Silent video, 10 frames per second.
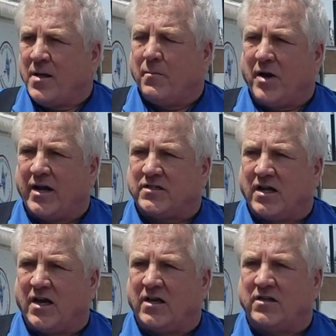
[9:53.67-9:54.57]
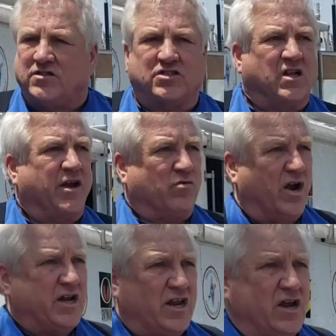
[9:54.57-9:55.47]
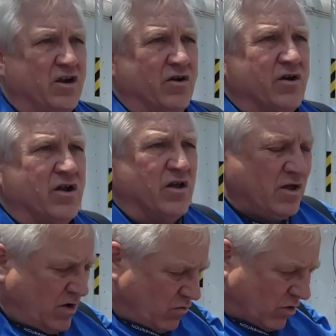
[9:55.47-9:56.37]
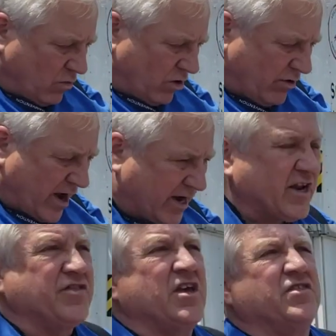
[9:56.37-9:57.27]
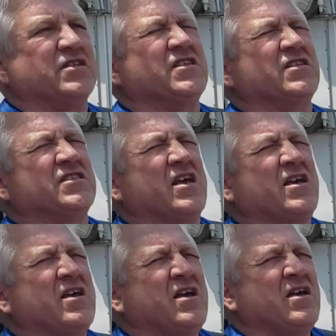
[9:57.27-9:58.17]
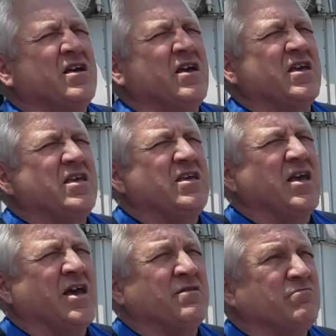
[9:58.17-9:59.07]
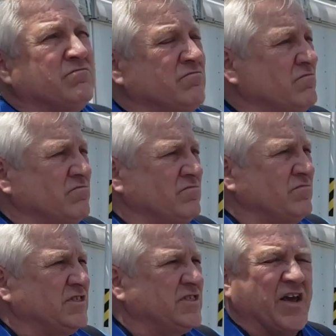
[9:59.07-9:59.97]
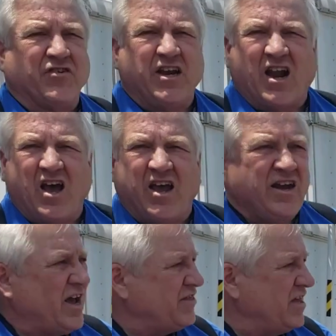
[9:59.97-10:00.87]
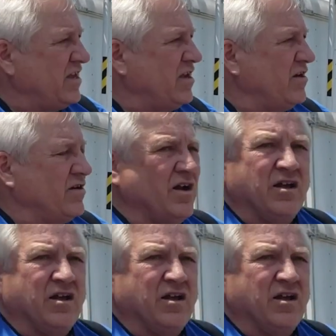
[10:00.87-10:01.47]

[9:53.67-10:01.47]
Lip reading: But just like right here, where we're at, I think this is EM79, I think here.